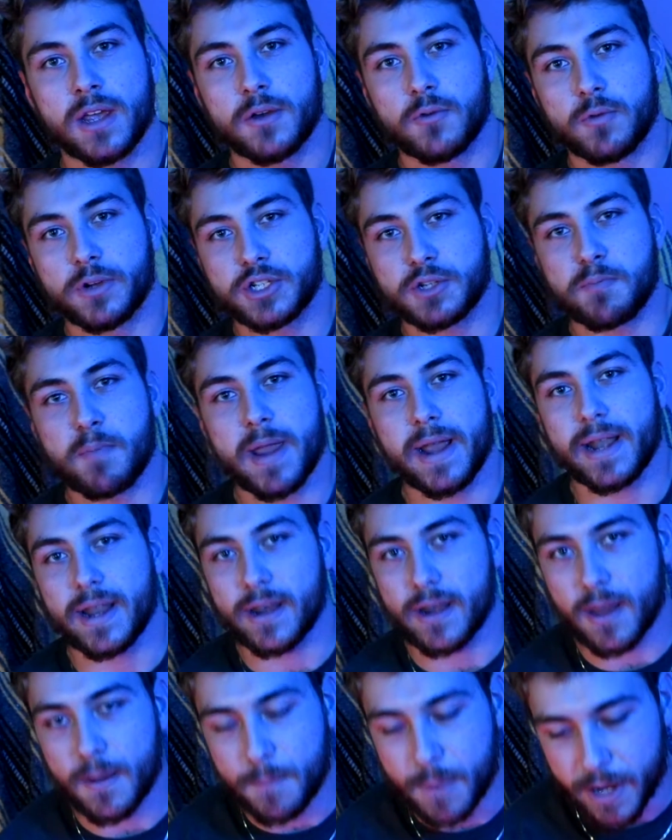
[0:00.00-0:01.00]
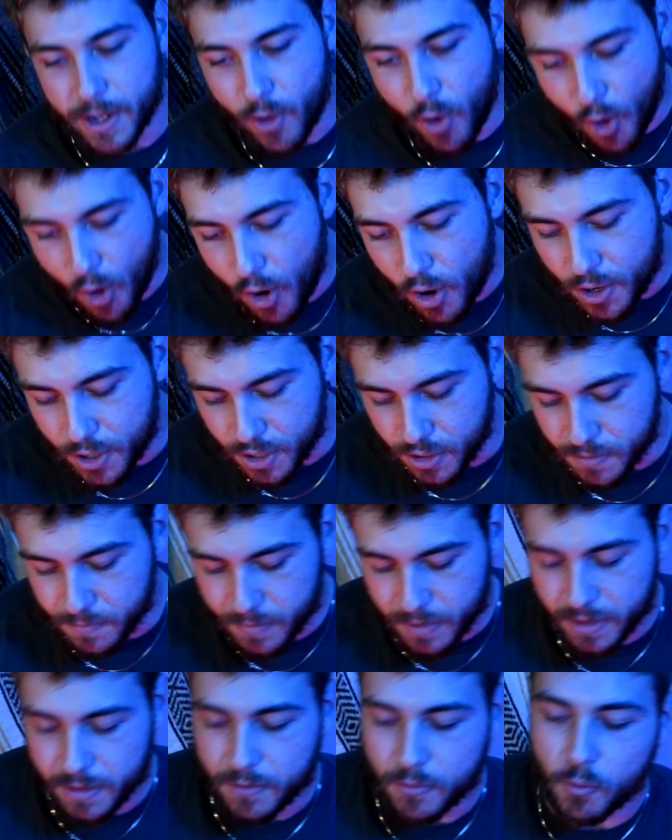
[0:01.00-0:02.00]
which made it a bit harder.
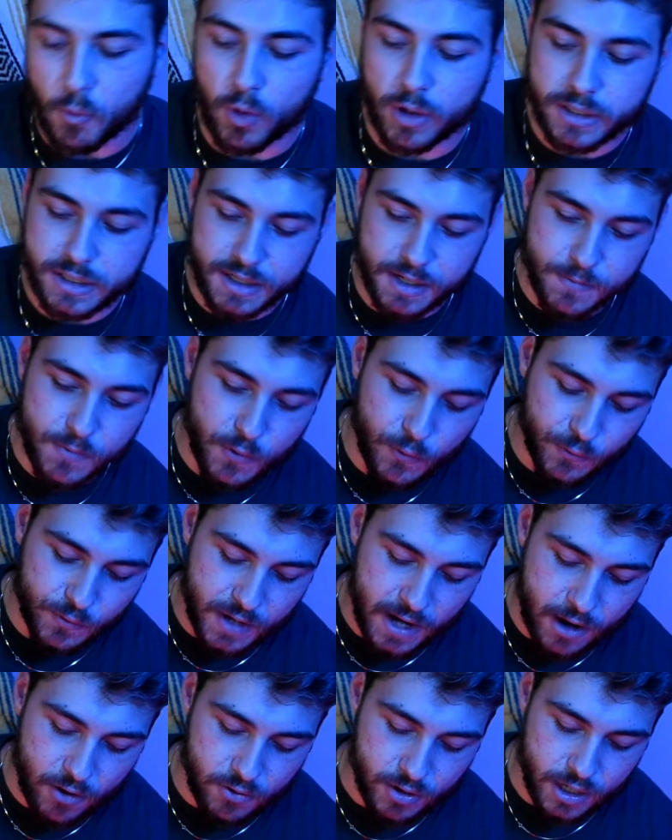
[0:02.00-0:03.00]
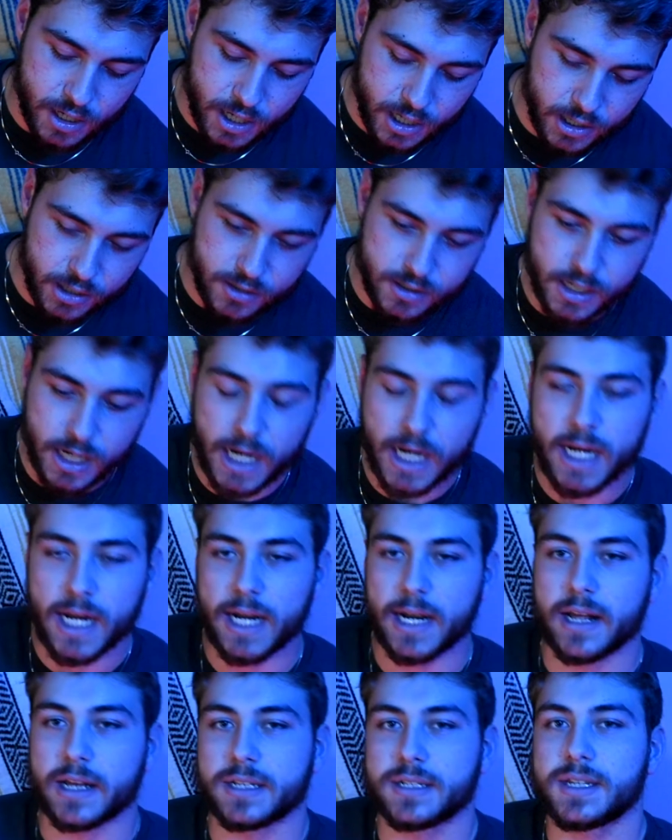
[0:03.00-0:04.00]
But once I moved down here
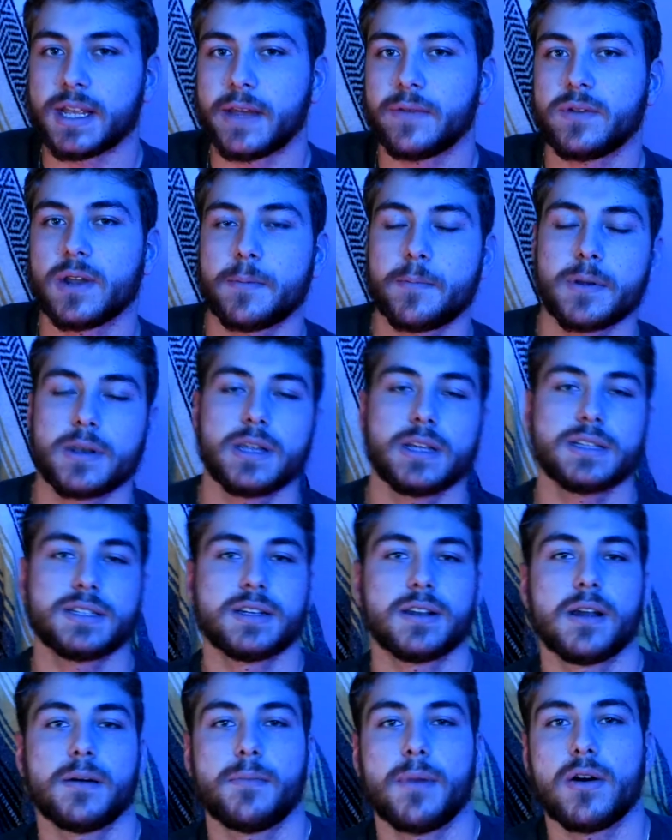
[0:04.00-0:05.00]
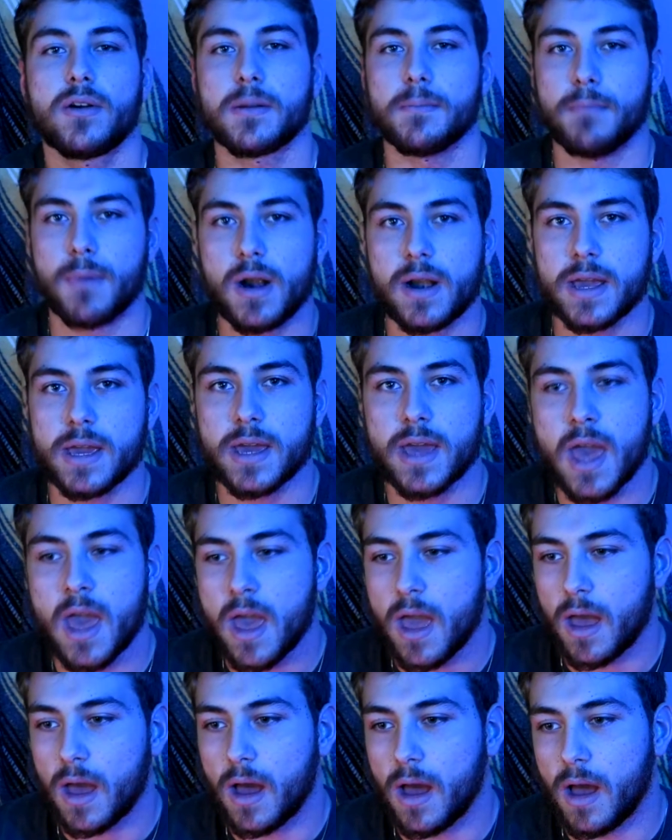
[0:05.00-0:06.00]
and I saved up a decent amount of money,
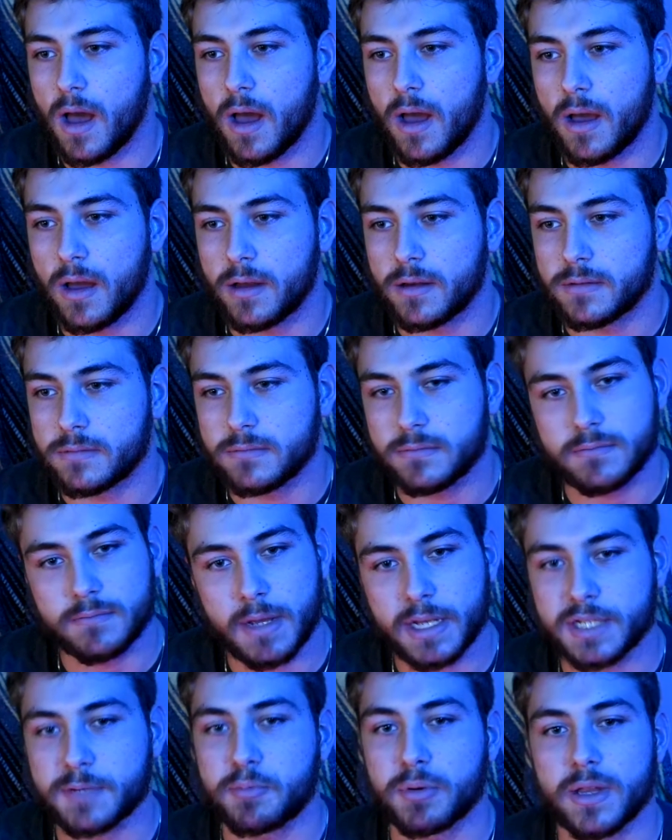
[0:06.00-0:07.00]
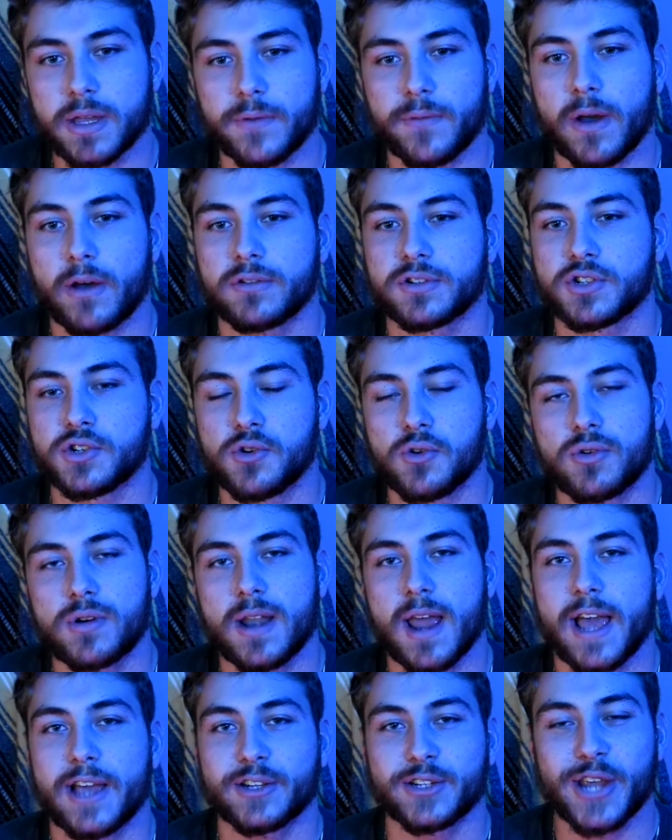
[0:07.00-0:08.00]
best believe I was door
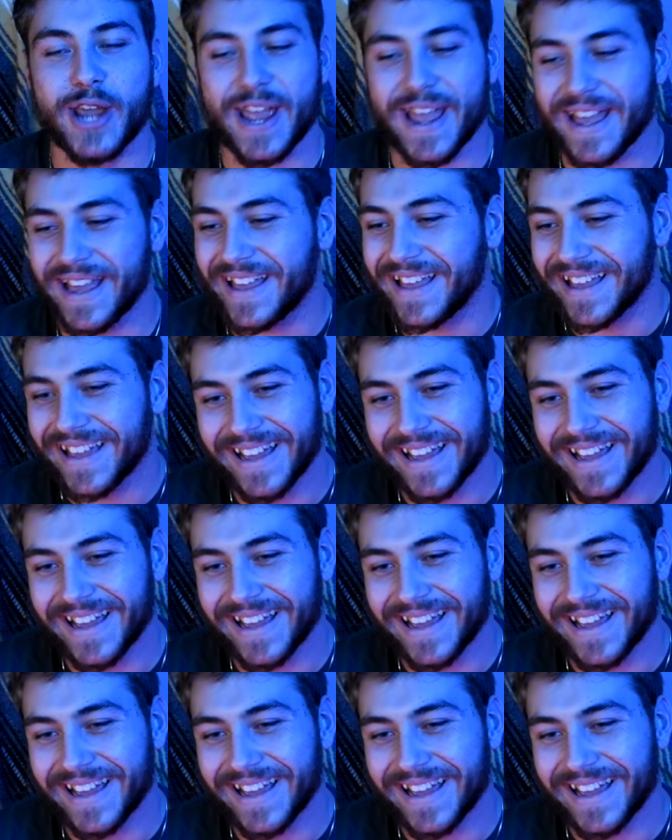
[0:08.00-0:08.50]
dashing.